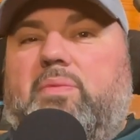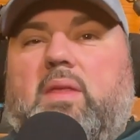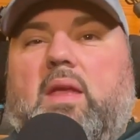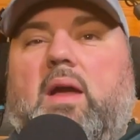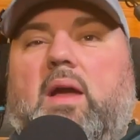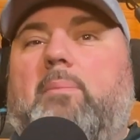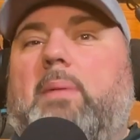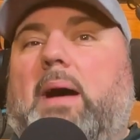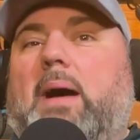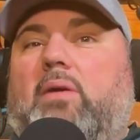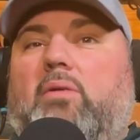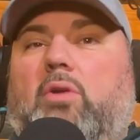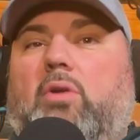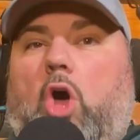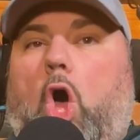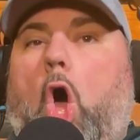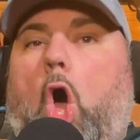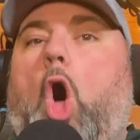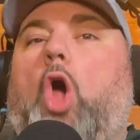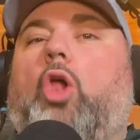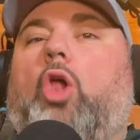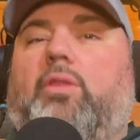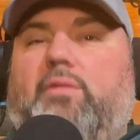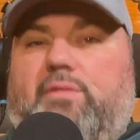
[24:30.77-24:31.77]
About
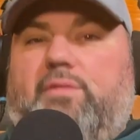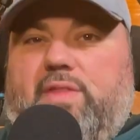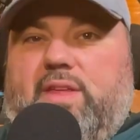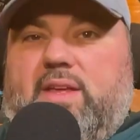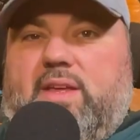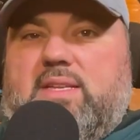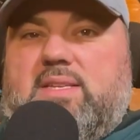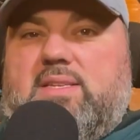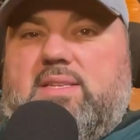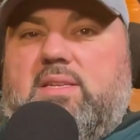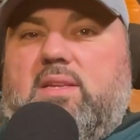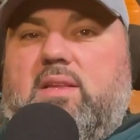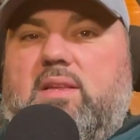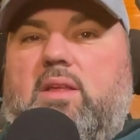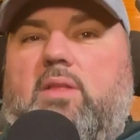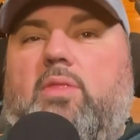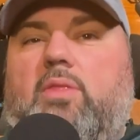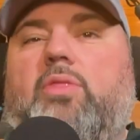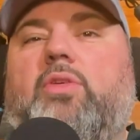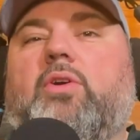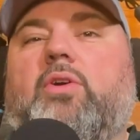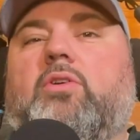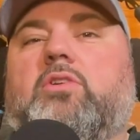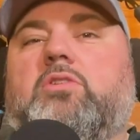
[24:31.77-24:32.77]
all of this.
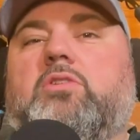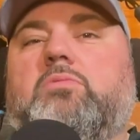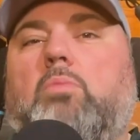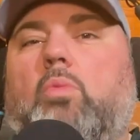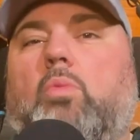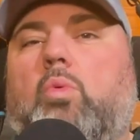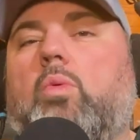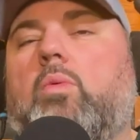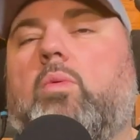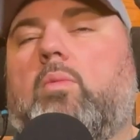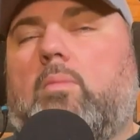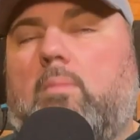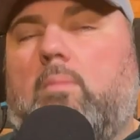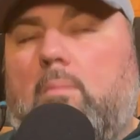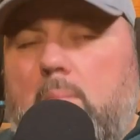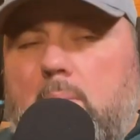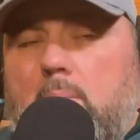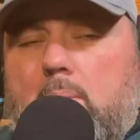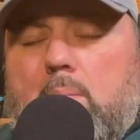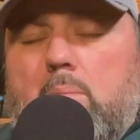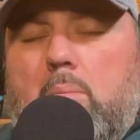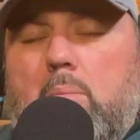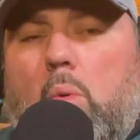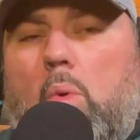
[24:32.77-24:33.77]
There's more,
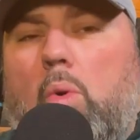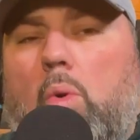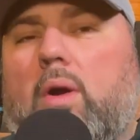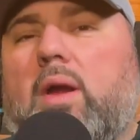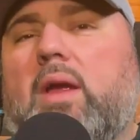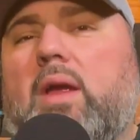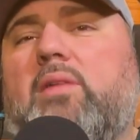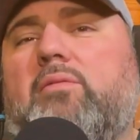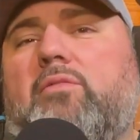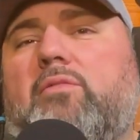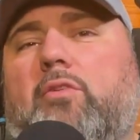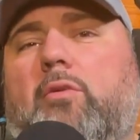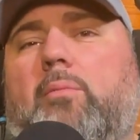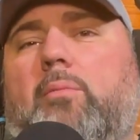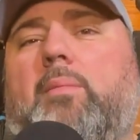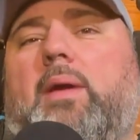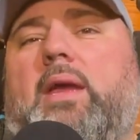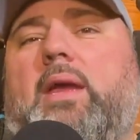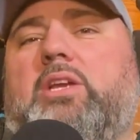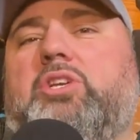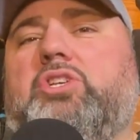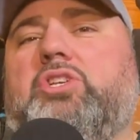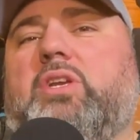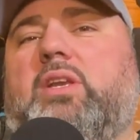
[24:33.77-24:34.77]
more
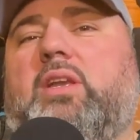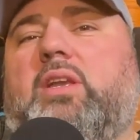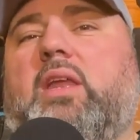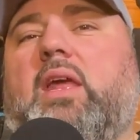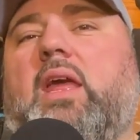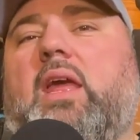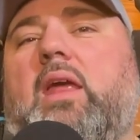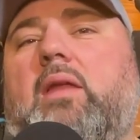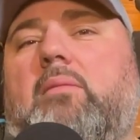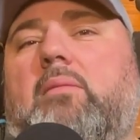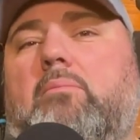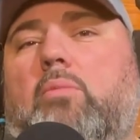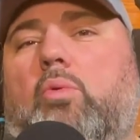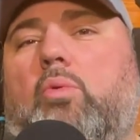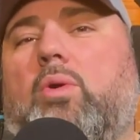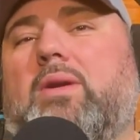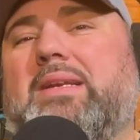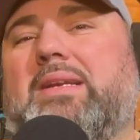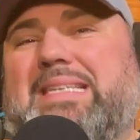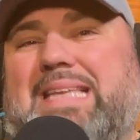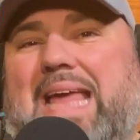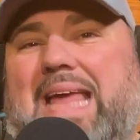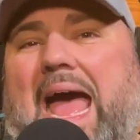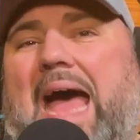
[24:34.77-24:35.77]
information and more
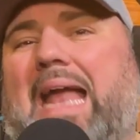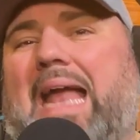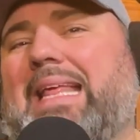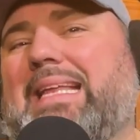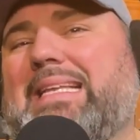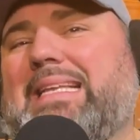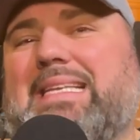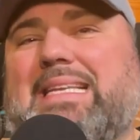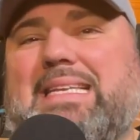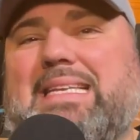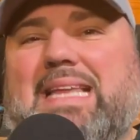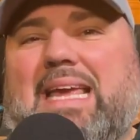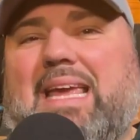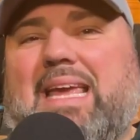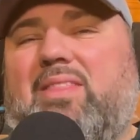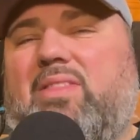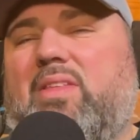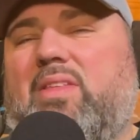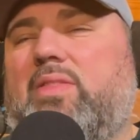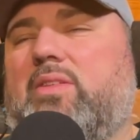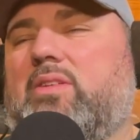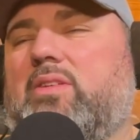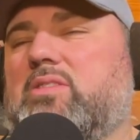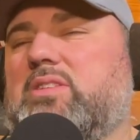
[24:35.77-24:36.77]
data today
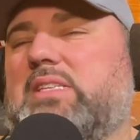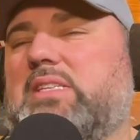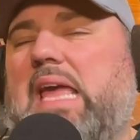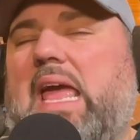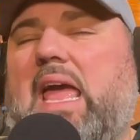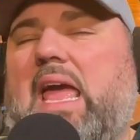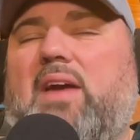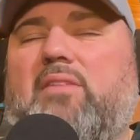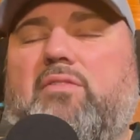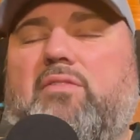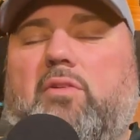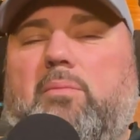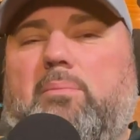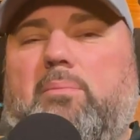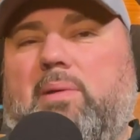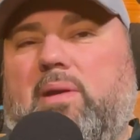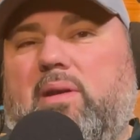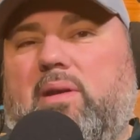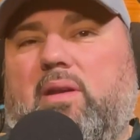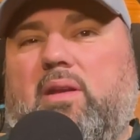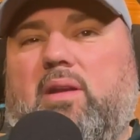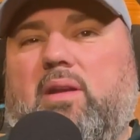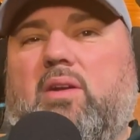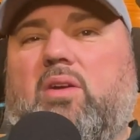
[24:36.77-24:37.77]
than there's ever
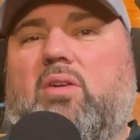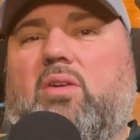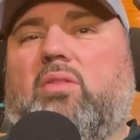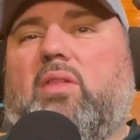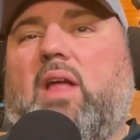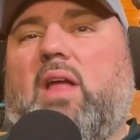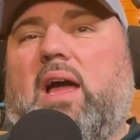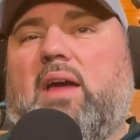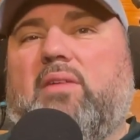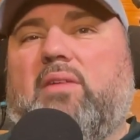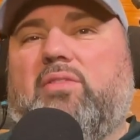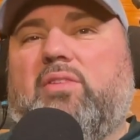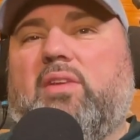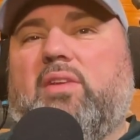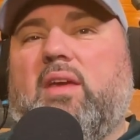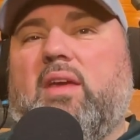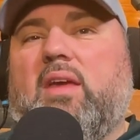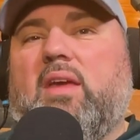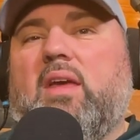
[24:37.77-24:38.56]
been in our lives.